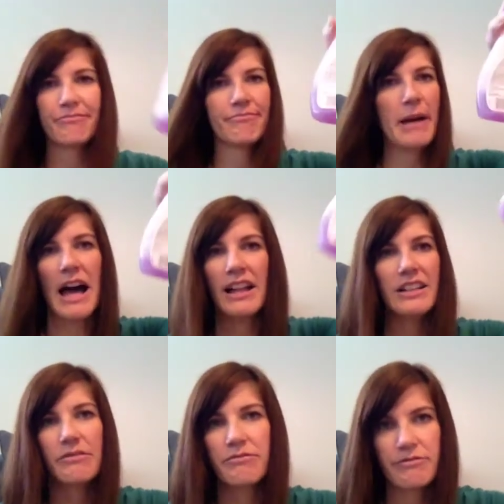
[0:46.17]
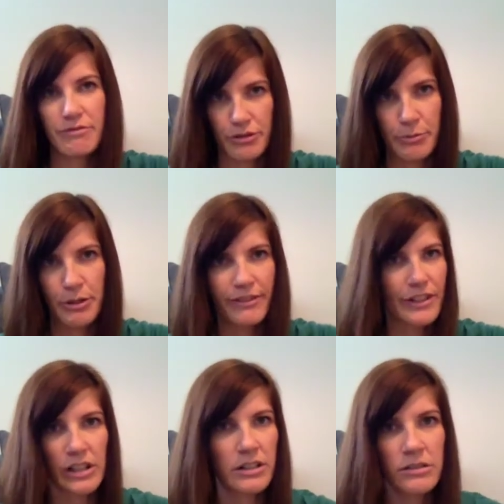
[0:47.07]
polish
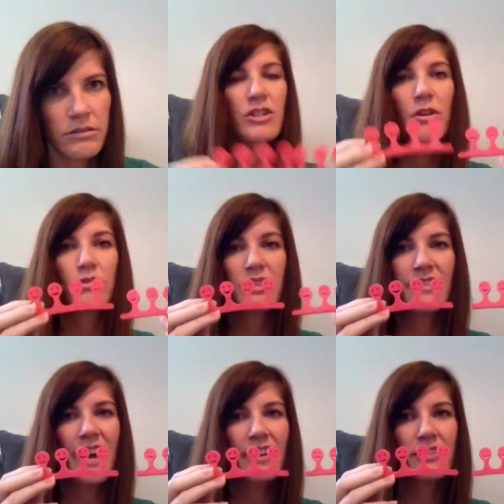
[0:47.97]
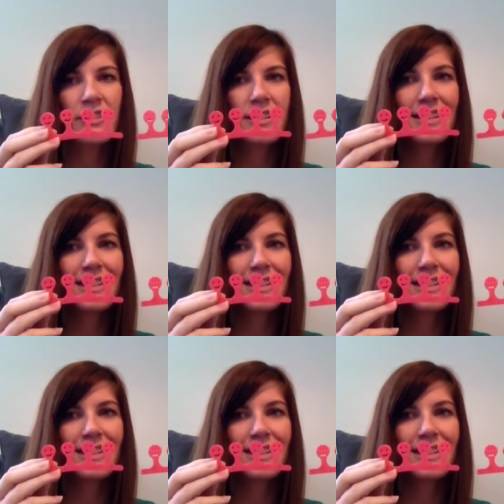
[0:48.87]
remover, toe dividers.